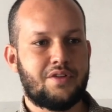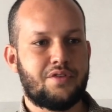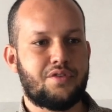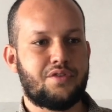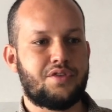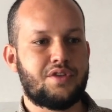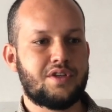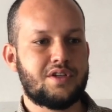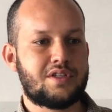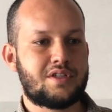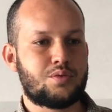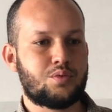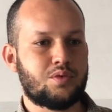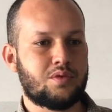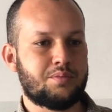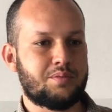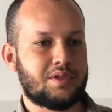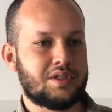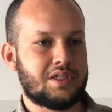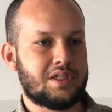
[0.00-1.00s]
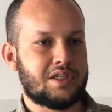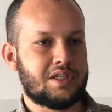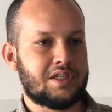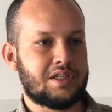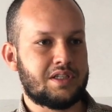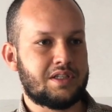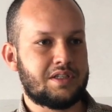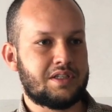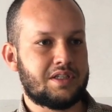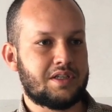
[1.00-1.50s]
this will
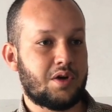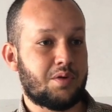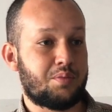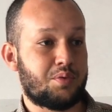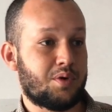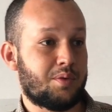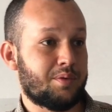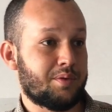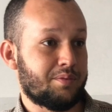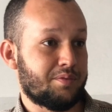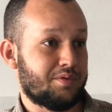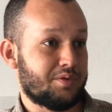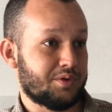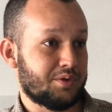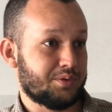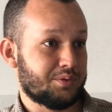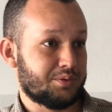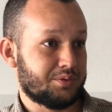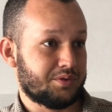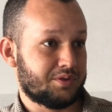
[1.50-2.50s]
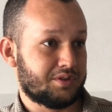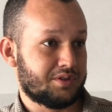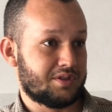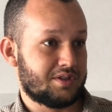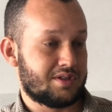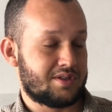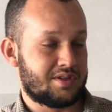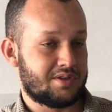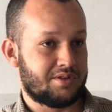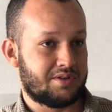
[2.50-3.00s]
be a problem for you.
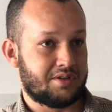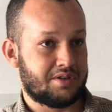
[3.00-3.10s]
So